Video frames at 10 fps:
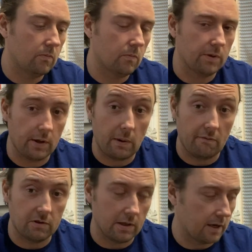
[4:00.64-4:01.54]
without
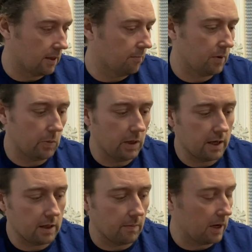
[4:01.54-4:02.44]
having to light them. But we'll
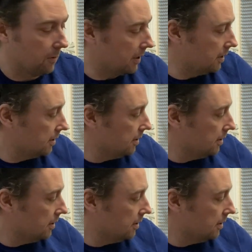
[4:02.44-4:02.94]
light them anyway.